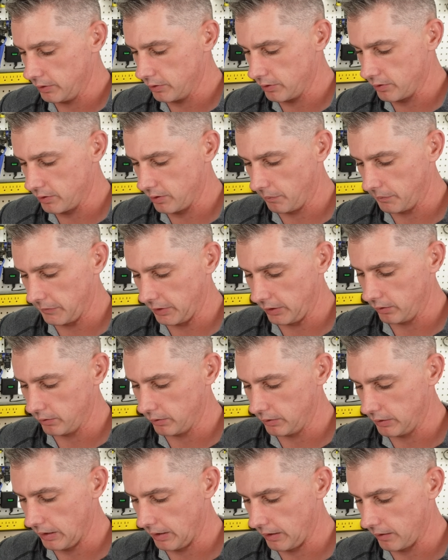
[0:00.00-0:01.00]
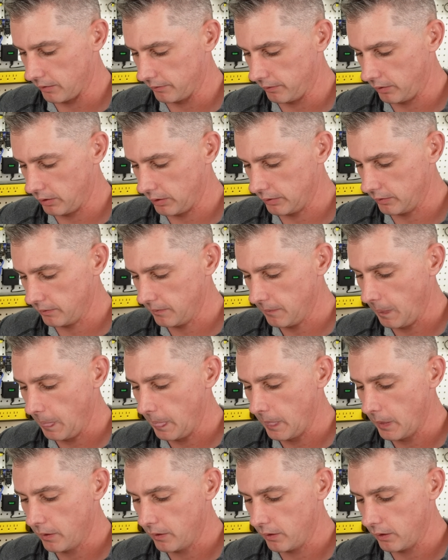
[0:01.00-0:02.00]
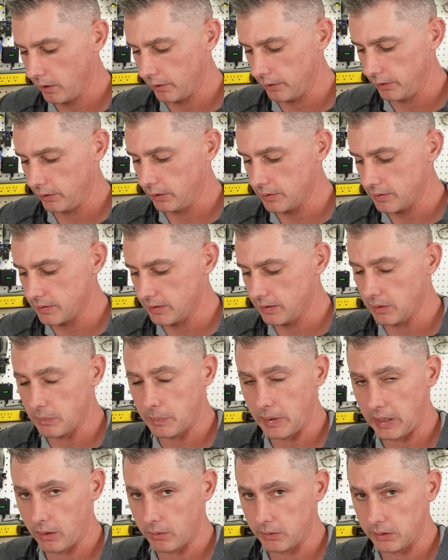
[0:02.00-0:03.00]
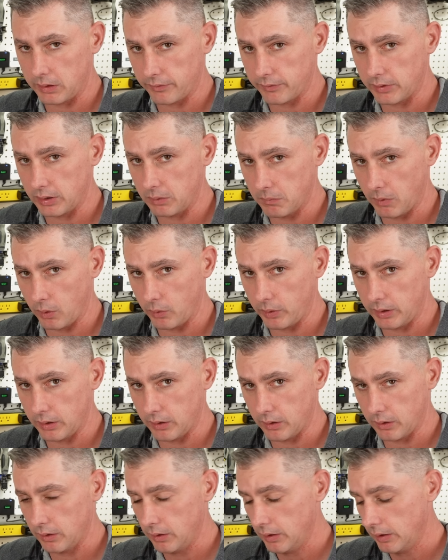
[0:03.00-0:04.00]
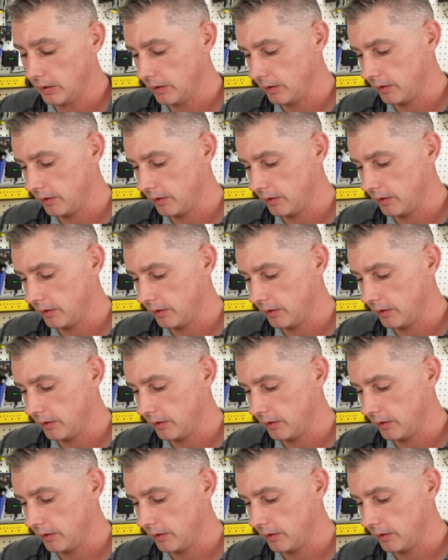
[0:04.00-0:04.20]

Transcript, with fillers: just something good to have on. Uh, you can see the powerlifting mode here.